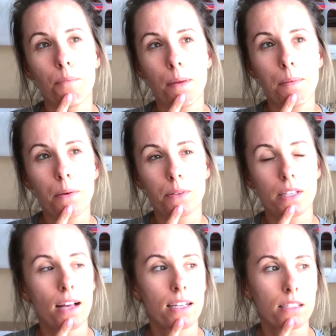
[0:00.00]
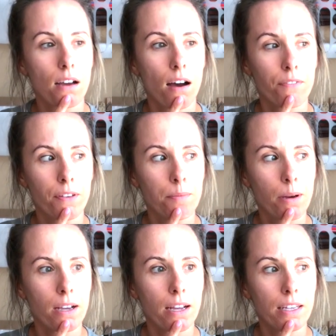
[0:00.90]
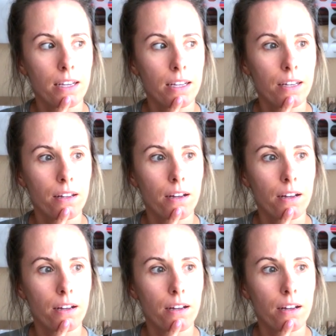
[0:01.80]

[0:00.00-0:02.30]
Maybe it was the last coffee mug I did.